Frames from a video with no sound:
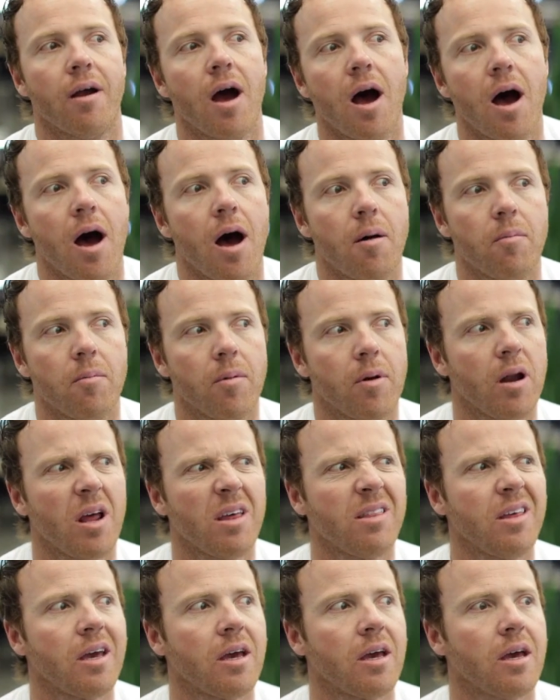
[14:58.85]
And I
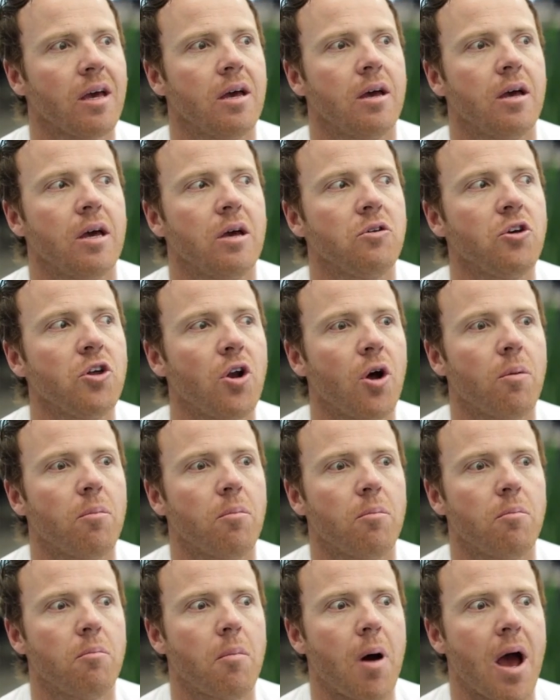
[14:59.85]
think,
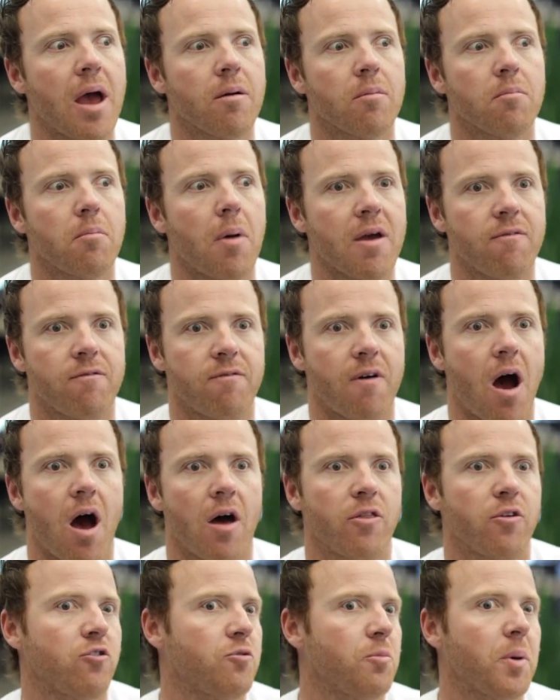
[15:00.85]
my
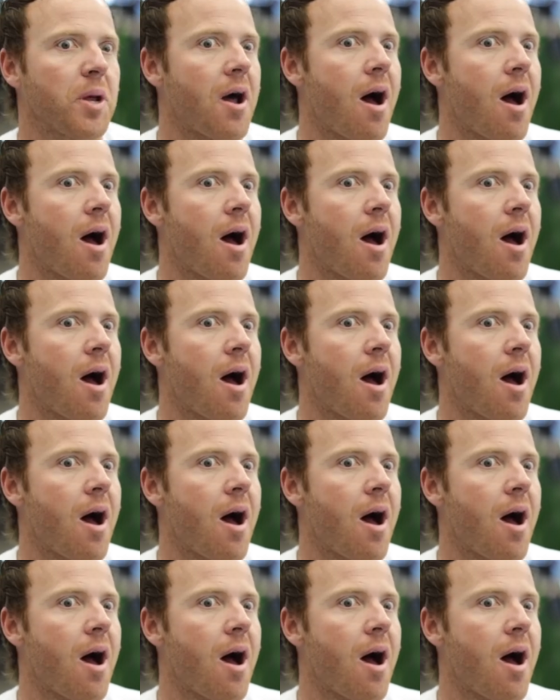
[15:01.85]
father's been